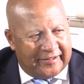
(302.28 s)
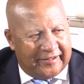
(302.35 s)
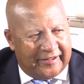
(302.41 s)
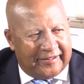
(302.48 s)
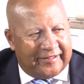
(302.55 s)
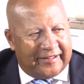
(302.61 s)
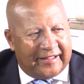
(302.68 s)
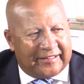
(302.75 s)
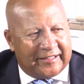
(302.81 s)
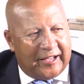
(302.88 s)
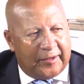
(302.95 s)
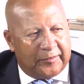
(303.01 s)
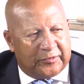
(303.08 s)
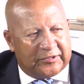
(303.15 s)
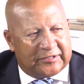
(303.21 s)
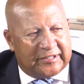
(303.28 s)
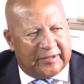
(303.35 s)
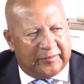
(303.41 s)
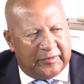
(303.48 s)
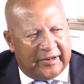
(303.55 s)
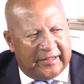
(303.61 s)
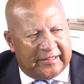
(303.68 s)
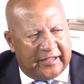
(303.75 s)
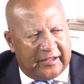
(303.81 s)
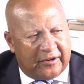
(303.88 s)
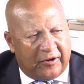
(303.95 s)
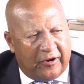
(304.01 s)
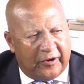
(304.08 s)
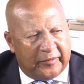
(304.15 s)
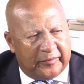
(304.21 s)
And that helps to stimulate the
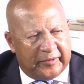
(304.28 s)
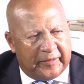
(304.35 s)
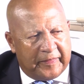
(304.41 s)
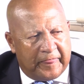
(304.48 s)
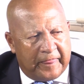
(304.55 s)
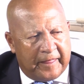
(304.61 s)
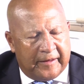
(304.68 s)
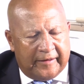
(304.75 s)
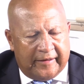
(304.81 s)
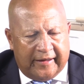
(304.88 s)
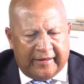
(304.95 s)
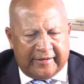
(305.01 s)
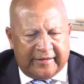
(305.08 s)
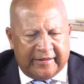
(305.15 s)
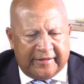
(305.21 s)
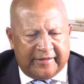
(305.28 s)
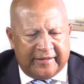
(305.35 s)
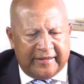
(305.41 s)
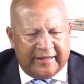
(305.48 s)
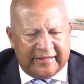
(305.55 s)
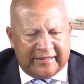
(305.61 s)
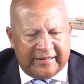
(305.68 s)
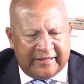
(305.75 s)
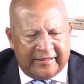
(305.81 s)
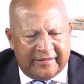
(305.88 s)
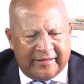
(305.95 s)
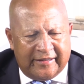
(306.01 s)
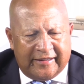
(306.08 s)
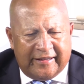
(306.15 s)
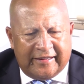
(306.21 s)
economy. And then thirdly,
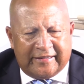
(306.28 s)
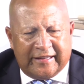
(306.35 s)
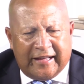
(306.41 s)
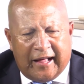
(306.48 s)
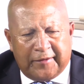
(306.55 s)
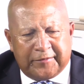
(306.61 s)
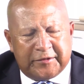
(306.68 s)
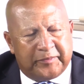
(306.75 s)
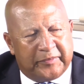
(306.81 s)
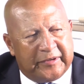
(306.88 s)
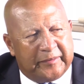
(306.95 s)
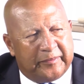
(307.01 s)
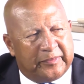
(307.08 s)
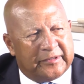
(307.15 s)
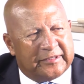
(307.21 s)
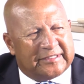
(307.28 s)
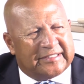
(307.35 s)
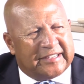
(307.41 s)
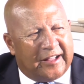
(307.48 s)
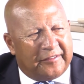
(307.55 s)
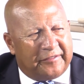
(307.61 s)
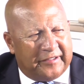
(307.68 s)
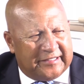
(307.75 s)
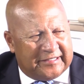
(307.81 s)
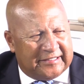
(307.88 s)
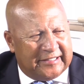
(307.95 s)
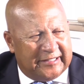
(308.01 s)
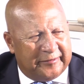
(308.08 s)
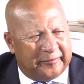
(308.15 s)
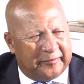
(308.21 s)
it helps people's
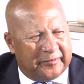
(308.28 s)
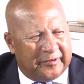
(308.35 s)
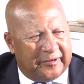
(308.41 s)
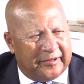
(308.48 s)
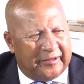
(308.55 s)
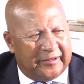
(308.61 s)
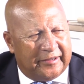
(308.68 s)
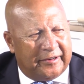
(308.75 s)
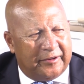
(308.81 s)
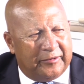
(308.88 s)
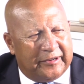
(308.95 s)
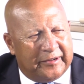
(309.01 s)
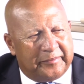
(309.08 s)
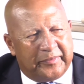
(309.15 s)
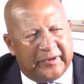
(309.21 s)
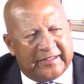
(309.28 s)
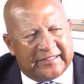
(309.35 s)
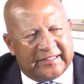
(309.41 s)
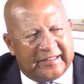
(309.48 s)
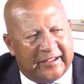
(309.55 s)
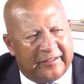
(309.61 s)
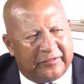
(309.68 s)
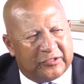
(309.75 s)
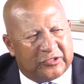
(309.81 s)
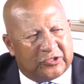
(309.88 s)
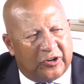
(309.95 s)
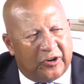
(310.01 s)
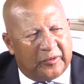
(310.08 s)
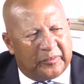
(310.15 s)
self-esteem. You know, when a person has a job,